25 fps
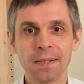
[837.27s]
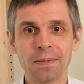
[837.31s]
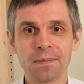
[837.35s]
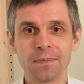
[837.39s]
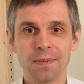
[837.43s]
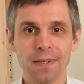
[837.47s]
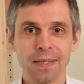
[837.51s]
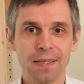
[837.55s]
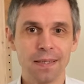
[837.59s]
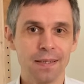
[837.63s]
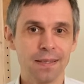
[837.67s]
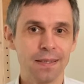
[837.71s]

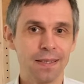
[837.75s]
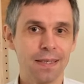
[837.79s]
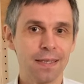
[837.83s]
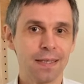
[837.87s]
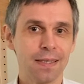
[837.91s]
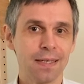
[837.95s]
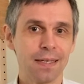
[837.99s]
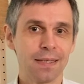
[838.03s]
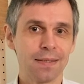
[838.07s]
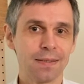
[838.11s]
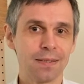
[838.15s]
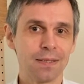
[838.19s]
While there
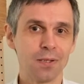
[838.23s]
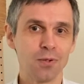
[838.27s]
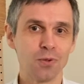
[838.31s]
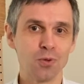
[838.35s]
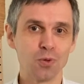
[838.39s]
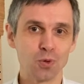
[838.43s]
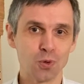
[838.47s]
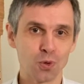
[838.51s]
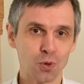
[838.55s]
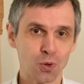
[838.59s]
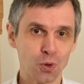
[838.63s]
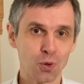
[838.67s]
are now
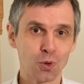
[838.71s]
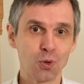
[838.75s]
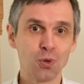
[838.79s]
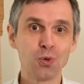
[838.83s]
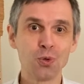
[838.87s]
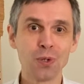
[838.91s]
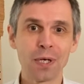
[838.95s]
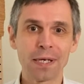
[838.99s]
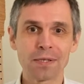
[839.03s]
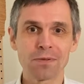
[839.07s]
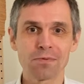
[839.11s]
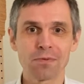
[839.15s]

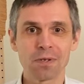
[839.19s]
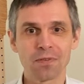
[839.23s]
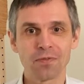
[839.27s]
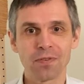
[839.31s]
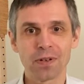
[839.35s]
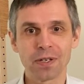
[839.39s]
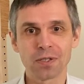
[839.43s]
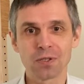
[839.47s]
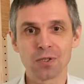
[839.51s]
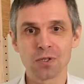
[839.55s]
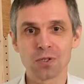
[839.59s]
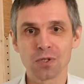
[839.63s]
2 extra
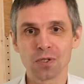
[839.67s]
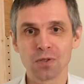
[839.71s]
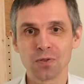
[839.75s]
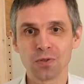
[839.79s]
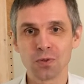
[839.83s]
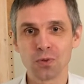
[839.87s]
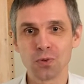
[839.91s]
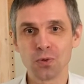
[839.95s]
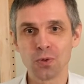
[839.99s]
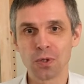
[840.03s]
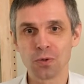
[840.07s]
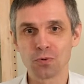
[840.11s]
factors of
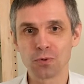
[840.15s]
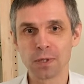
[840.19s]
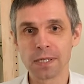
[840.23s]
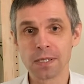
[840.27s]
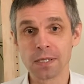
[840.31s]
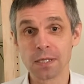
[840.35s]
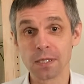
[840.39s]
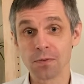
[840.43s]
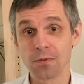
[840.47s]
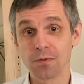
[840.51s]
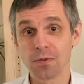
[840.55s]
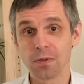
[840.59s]
2
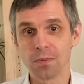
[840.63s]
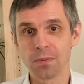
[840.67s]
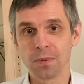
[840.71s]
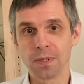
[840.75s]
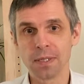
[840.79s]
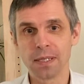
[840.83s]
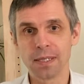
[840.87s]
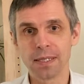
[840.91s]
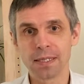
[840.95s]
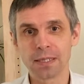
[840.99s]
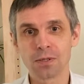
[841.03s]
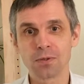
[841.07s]
arising from the
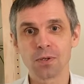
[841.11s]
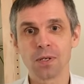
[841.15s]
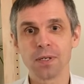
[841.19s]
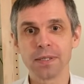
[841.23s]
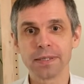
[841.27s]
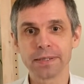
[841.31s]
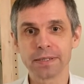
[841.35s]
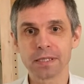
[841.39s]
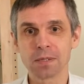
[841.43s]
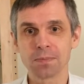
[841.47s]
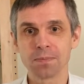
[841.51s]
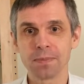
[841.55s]

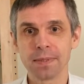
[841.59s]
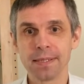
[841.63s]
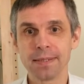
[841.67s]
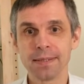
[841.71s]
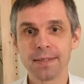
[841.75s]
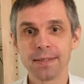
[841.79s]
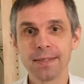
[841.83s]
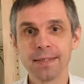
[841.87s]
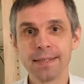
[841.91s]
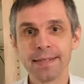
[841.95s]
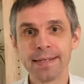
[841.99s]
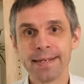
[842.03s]
electronic
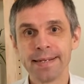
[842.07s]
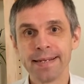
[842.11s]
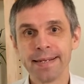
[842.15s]
spin